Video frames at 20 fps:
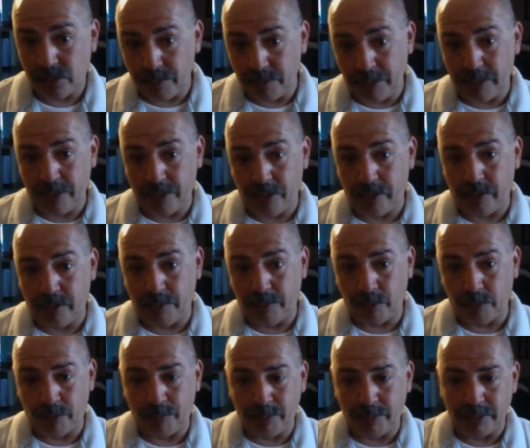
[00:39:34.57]
Should be in your
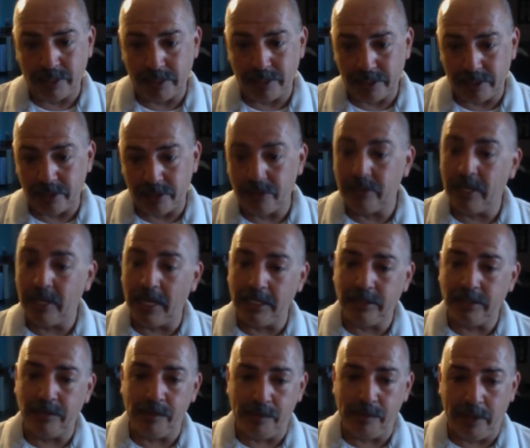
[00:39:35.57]
#1 position. Do you
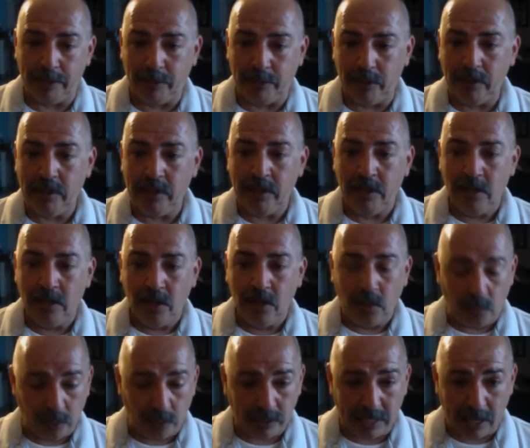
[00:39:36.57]
guys remember
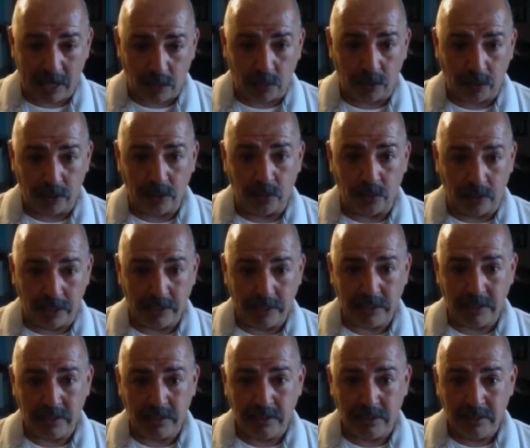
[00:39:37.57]
what that word
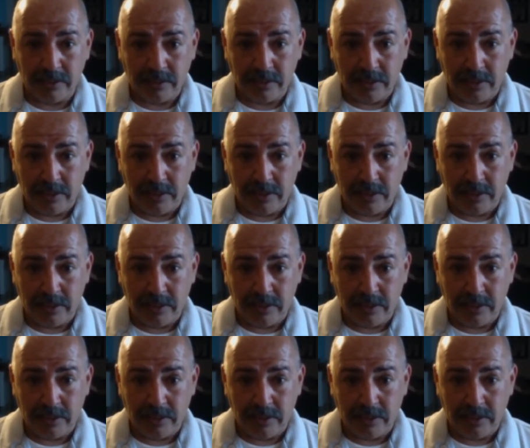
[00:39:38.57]
was?